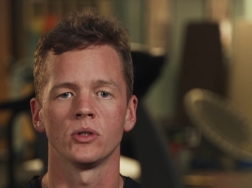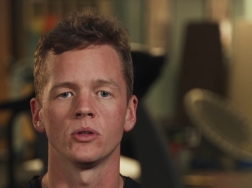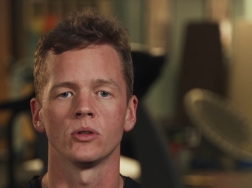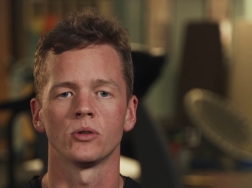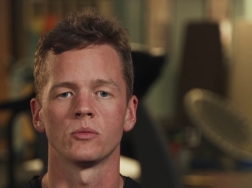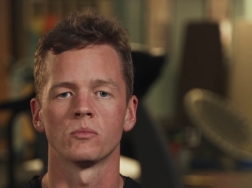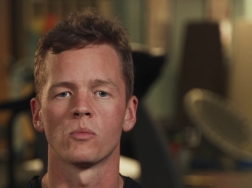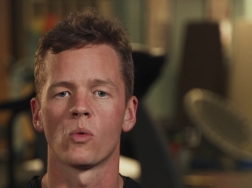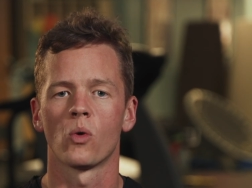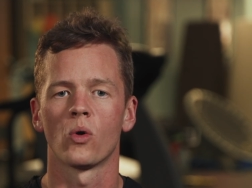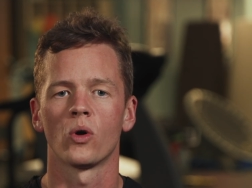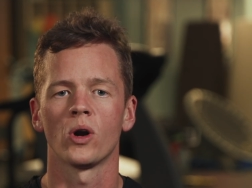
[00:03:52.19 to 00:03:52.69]

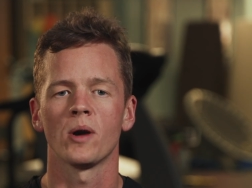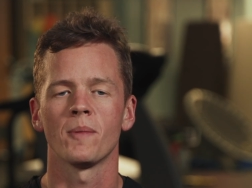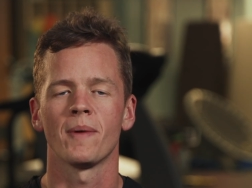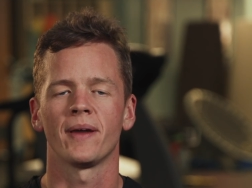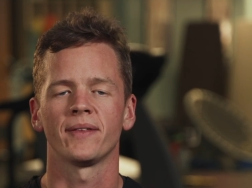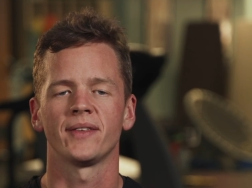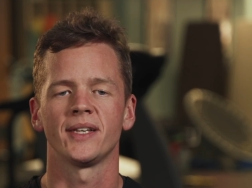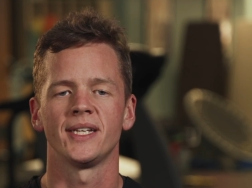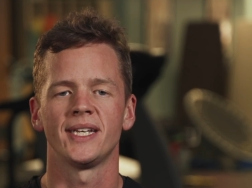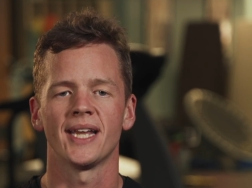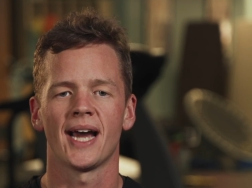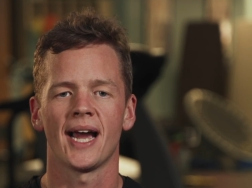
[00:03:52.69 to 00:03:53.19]
learn more
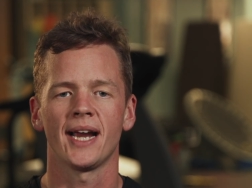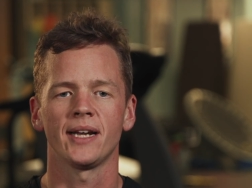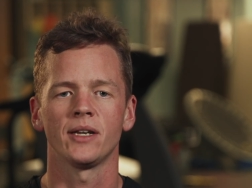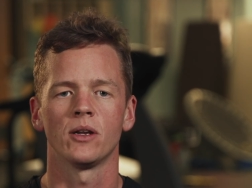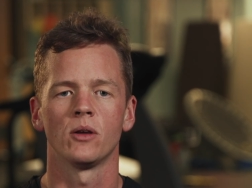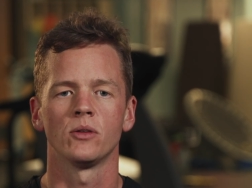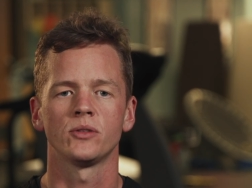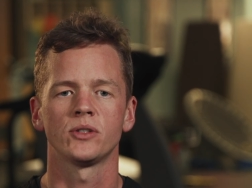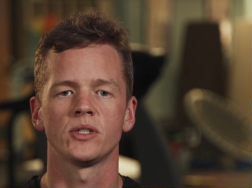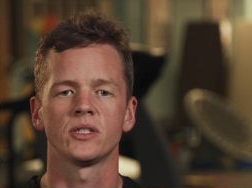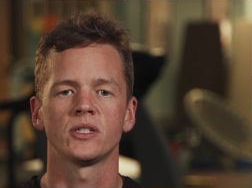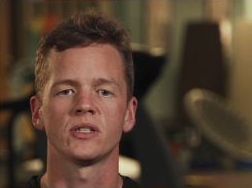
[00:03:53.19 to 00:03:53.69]
about the
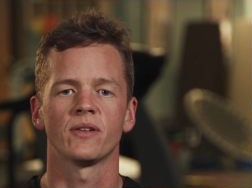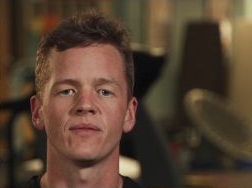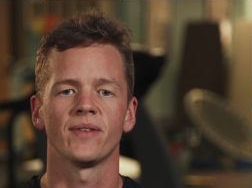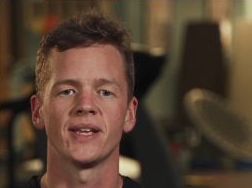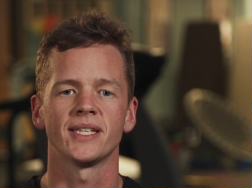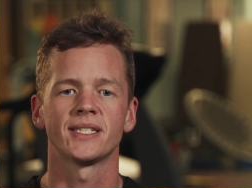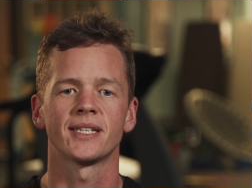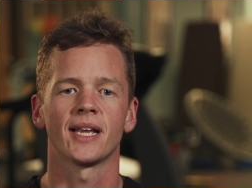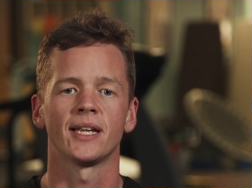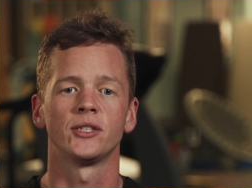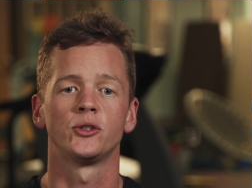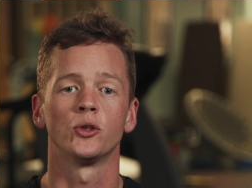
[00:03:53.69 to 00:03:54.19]
diagnosis of
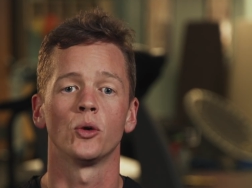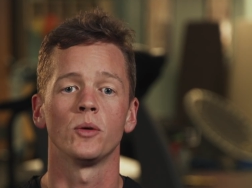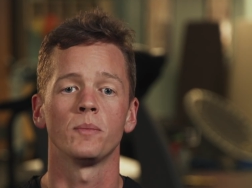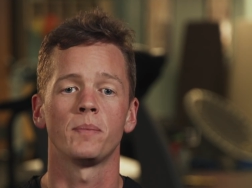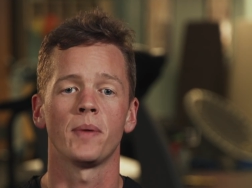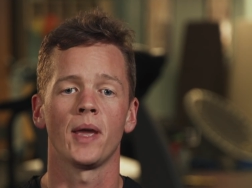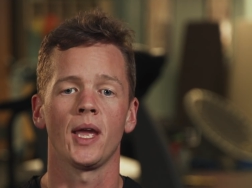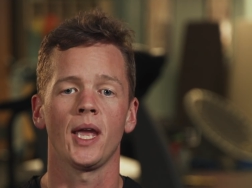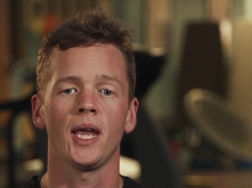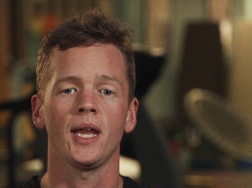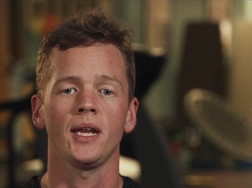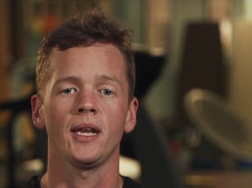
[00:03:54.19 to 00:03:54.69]
SI joint
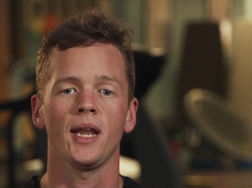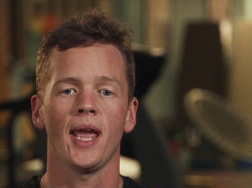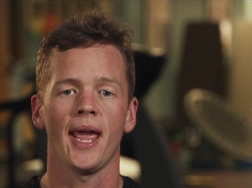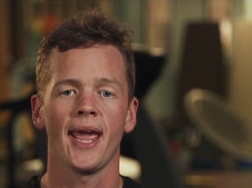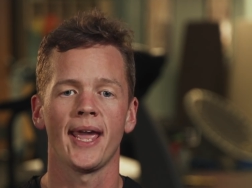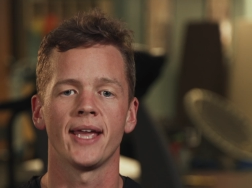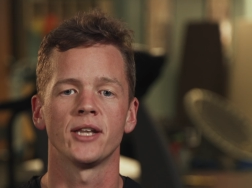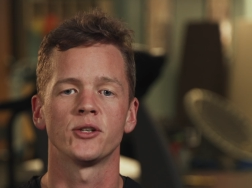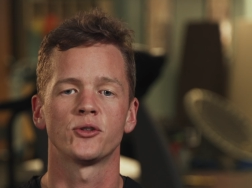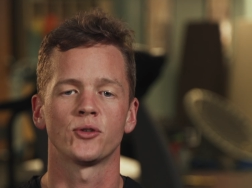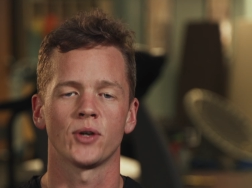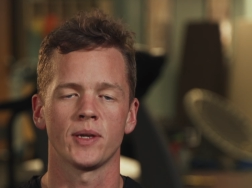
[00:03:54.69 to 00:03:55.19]
pain
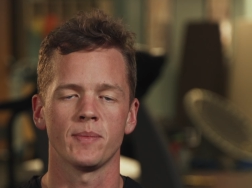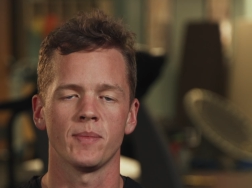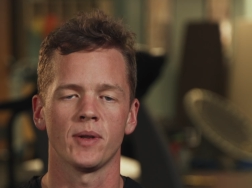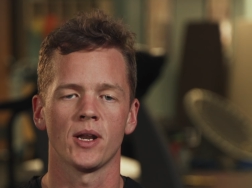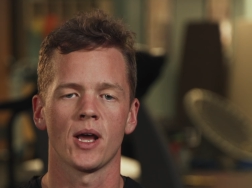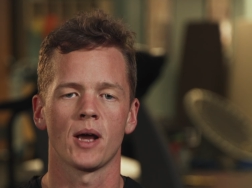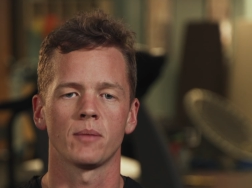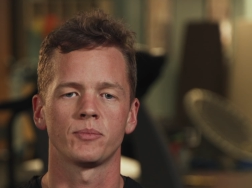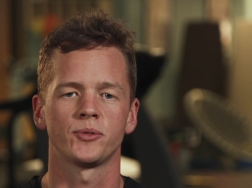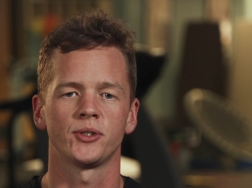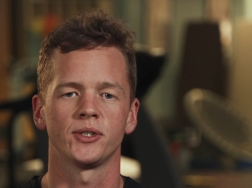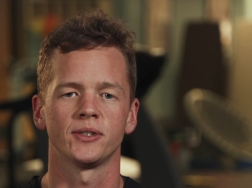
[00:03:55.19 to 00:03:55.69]
and treatment
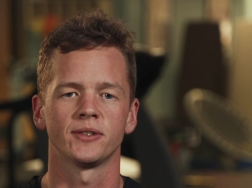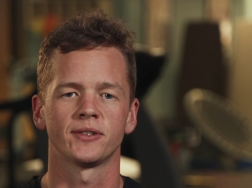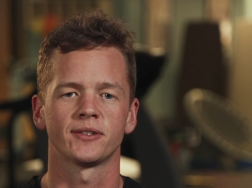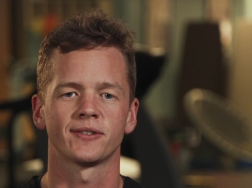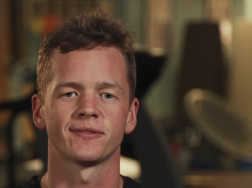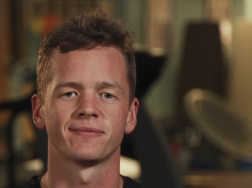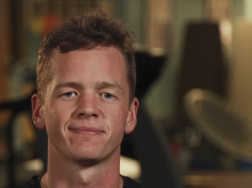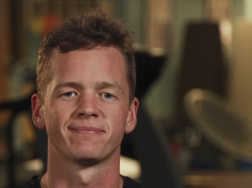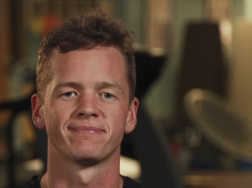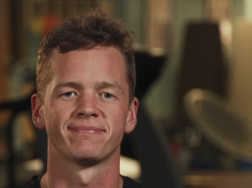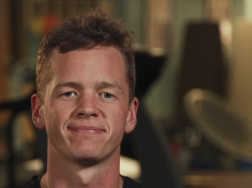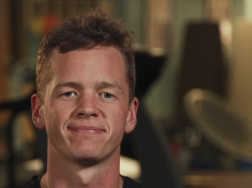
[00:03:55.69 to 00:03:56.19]
options.